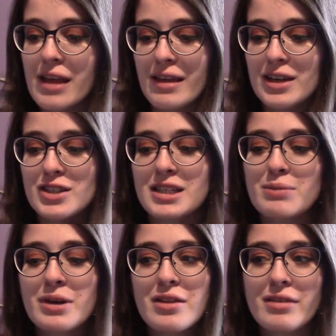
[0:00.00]
I think she's going
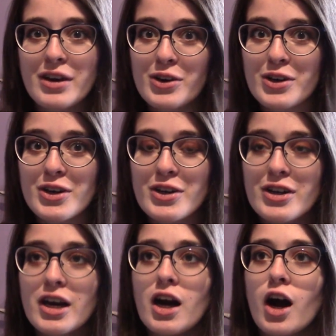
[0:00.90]
to be a theater
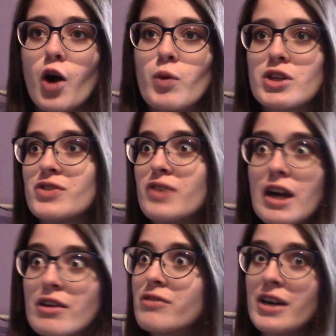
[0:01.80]
nerd, which is
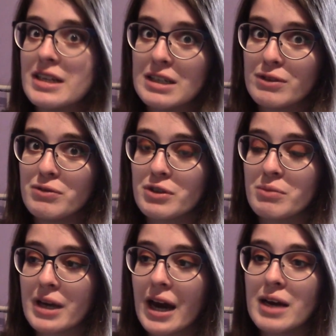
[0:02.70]
very, very different from
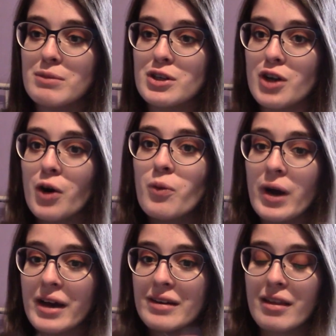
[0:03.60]
me. I am in no
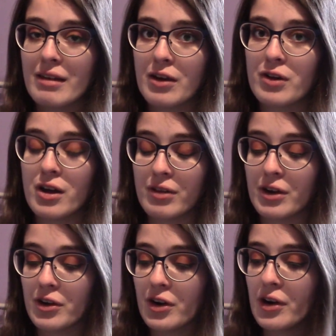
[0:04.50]
way a
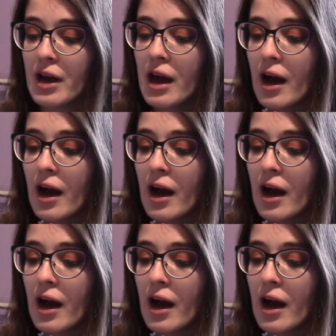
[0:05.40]
theater nerd.